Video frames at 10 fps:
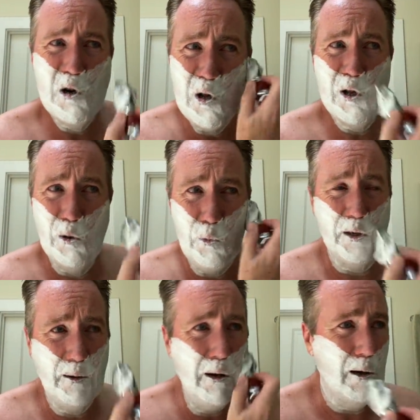then it
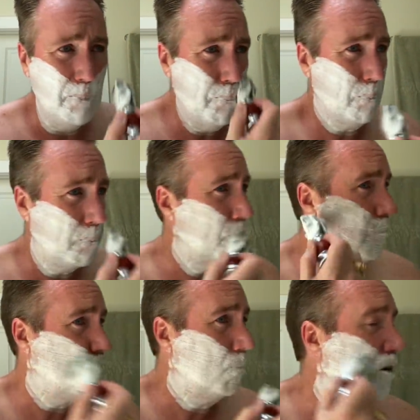wouldn't, you know,
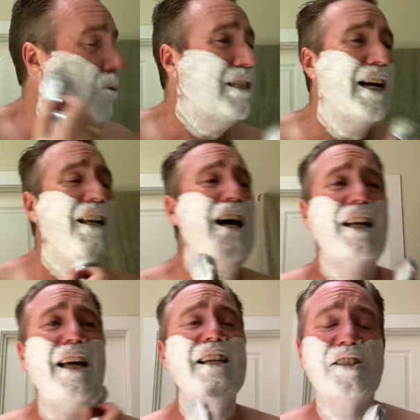it would take a lot
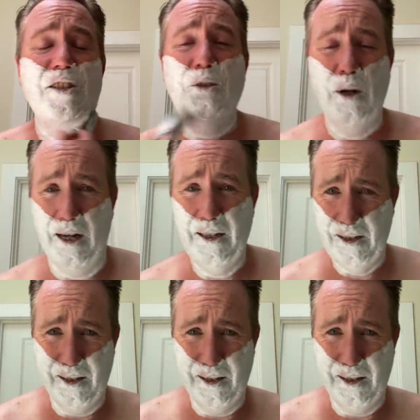less to, uh,